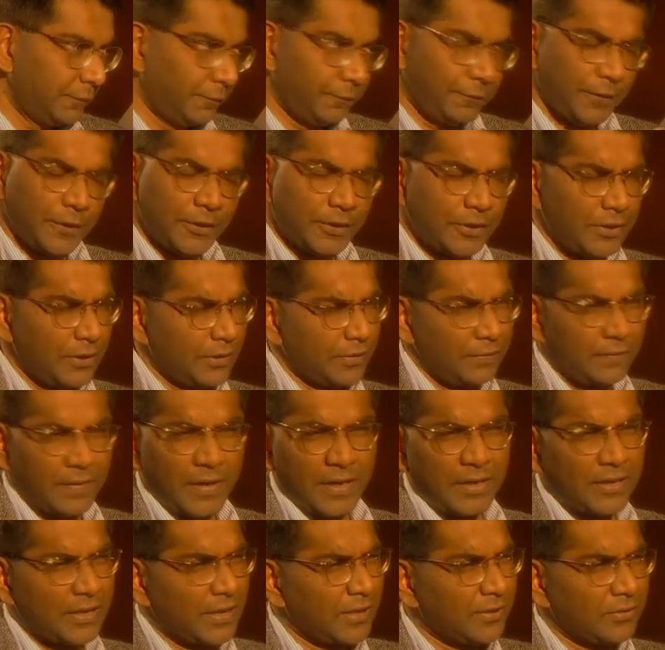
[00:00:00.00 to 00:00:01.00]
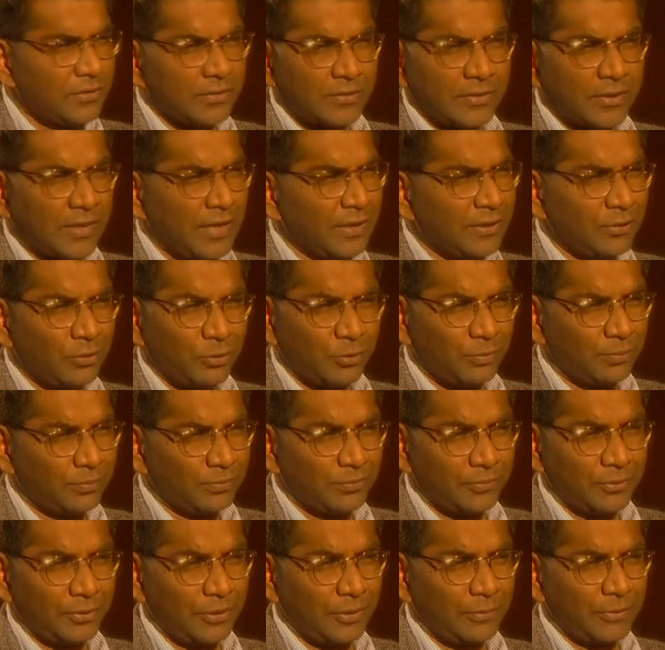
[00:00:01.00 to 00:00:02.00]
Fiction is a very dangerous tightrope.
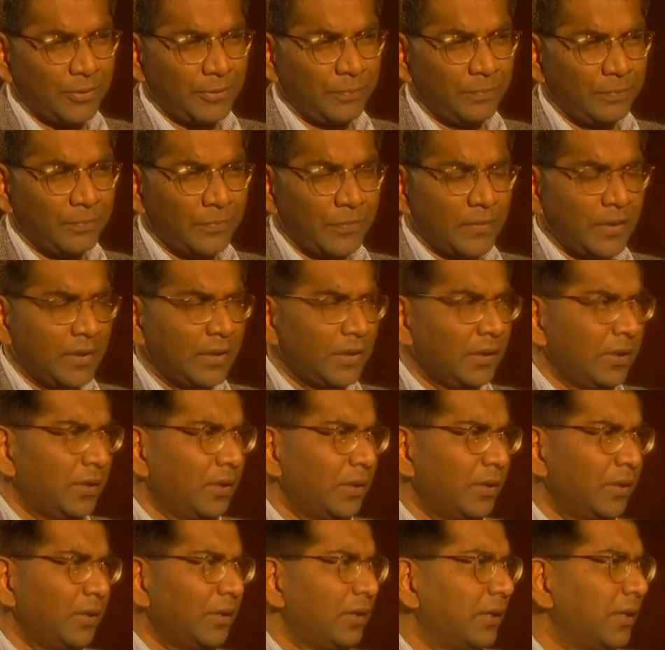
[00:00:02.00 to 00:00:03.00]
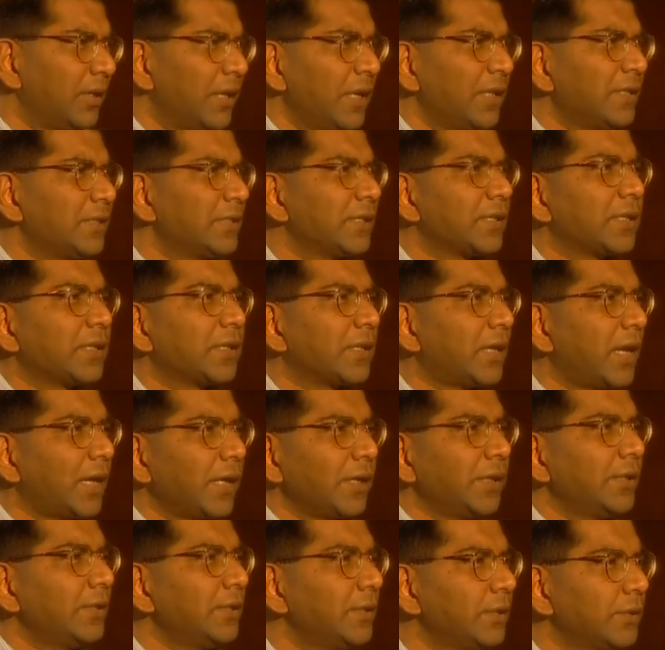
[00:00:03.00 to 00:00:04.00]
You know, I mean, it's a
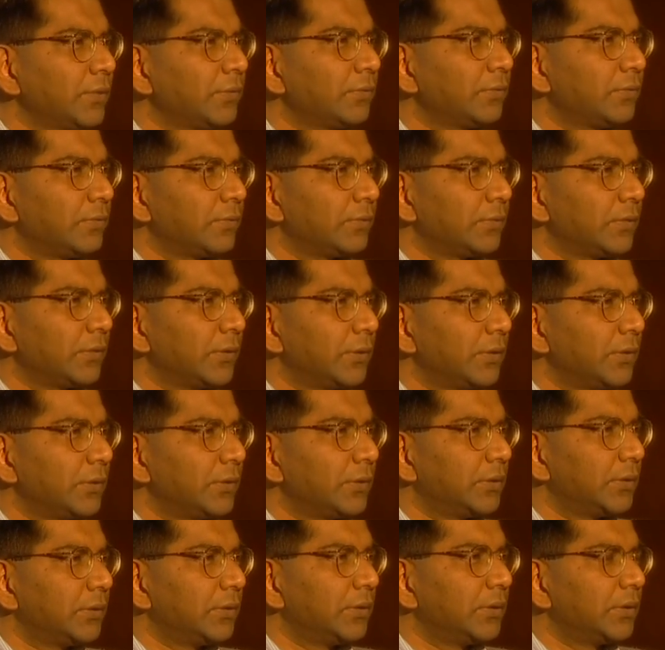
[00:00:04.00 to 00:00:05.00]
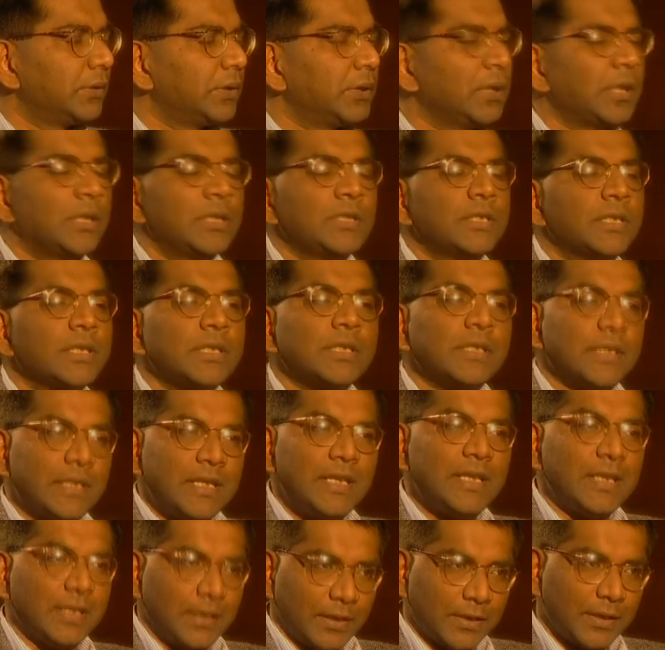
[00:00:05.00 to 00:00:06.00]
kind of urgent
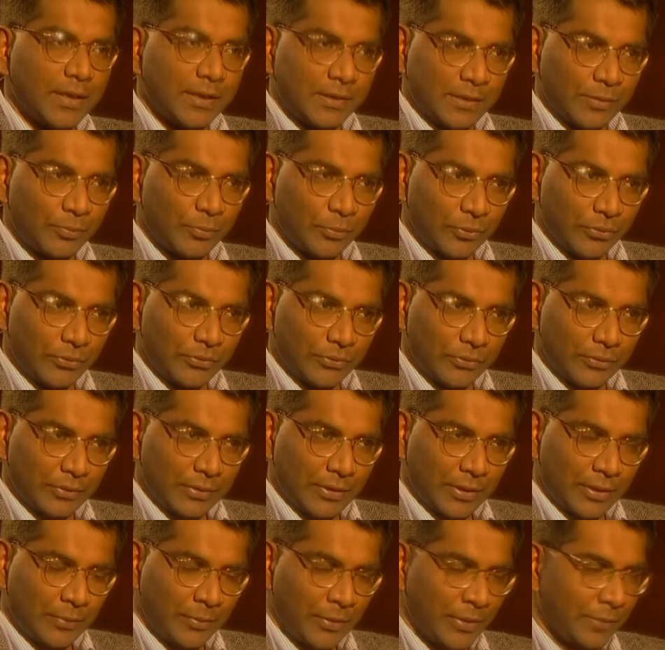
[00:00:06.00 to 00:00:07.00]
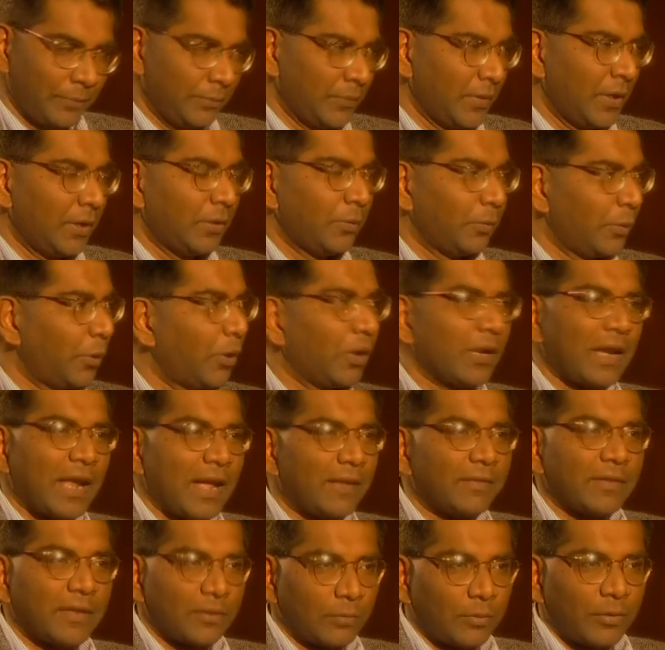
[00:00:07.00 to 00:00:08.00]
need, I suppose. I mean, we all
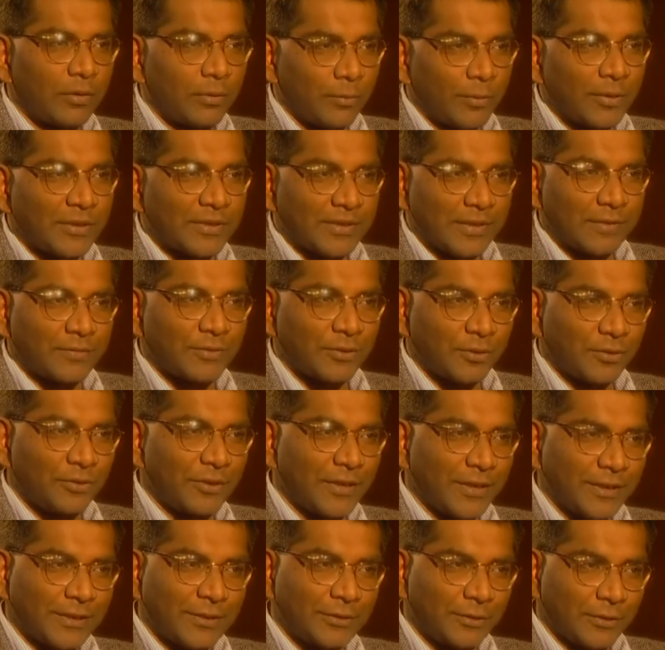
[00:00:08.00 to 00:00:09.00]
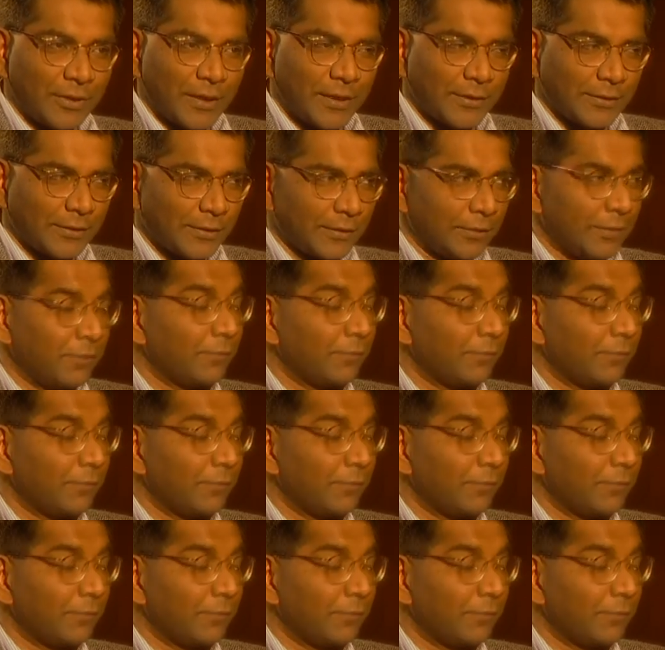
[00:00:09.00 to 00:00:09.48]
have that when we're about 17 or 18 or 19.